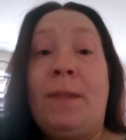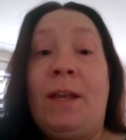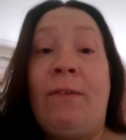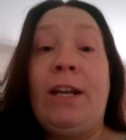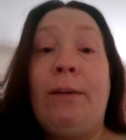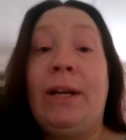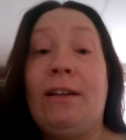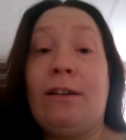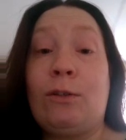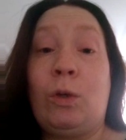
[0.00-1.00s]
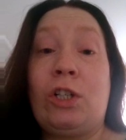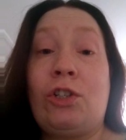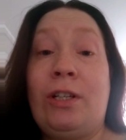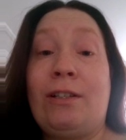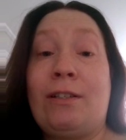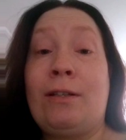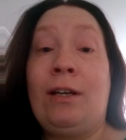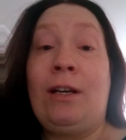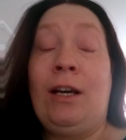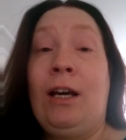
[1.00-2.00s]
If anybody does watch this
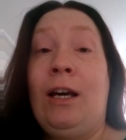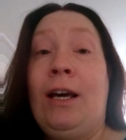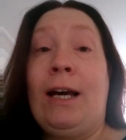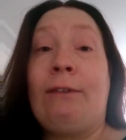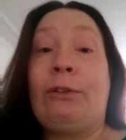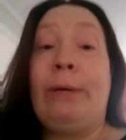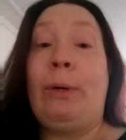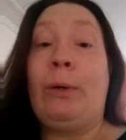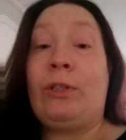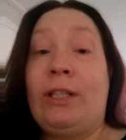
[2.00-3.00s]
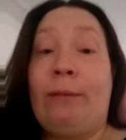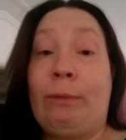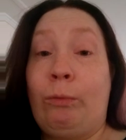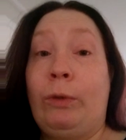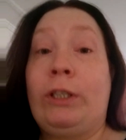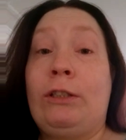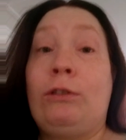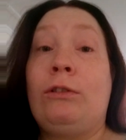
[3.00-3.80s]
after I post it, I'm going